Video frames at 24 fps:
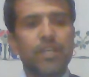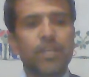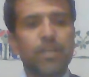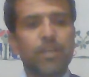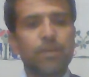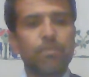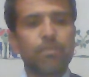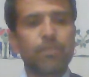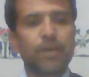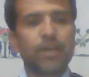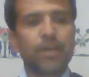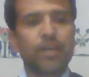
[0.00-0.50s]

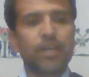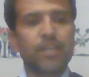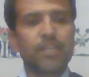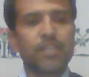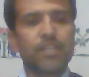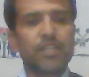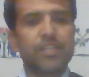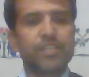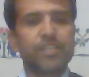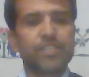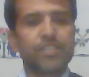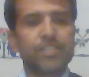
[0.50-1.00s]
Number
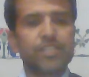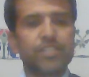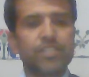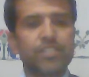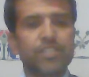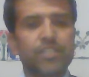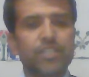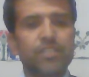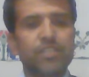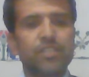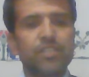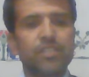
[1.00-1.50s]
nine,
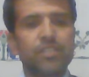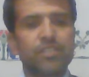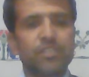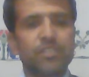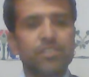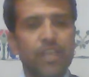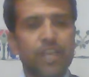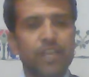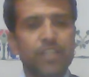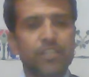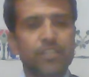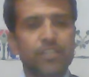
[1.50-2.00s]
literature
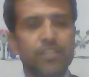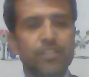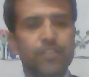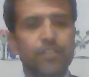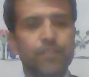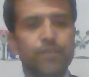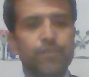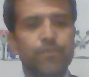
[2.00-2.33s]
cited.